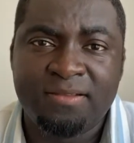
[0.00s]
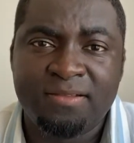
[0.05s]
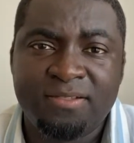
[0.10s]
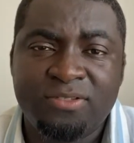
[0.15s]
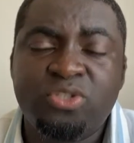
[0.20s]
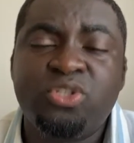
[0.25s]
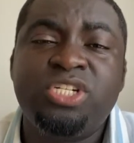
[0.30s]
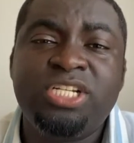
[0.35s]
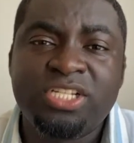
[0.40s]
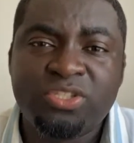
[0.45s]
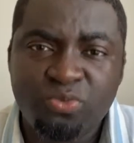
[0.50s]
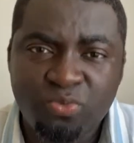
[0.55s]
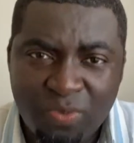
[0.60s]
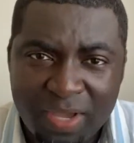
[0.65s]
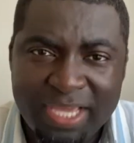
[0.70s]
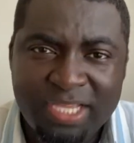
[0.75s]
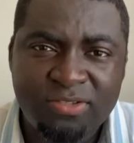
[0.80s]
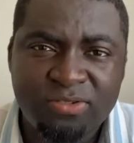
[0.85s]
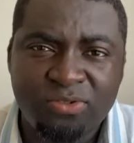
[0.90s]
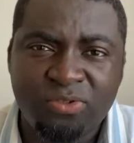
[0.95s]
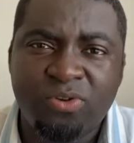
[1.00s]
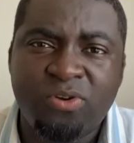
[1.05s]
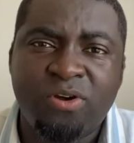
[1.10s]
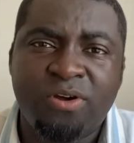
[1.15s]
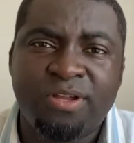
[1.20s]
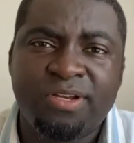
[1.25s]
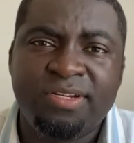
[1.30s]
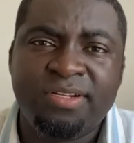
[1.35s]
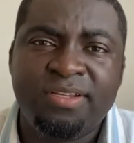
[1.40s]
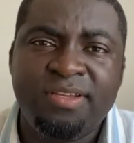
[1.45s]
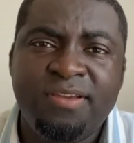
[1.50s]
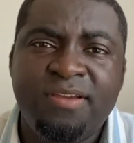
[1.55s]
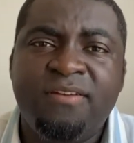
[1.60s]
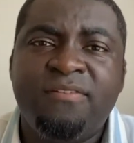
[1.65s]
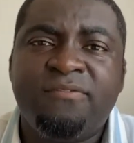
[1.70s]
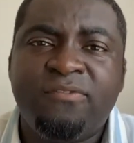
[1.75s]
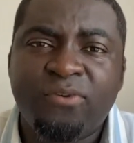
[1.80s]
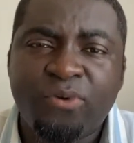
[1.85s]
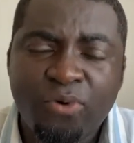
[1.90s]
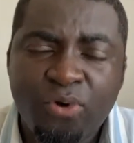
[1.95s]
So just wait on God
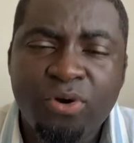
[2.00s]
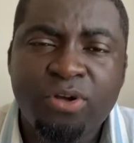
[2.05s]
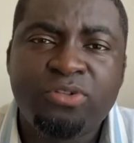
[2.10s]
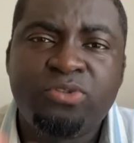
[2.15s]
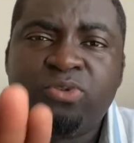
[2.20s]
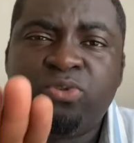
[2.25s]
for God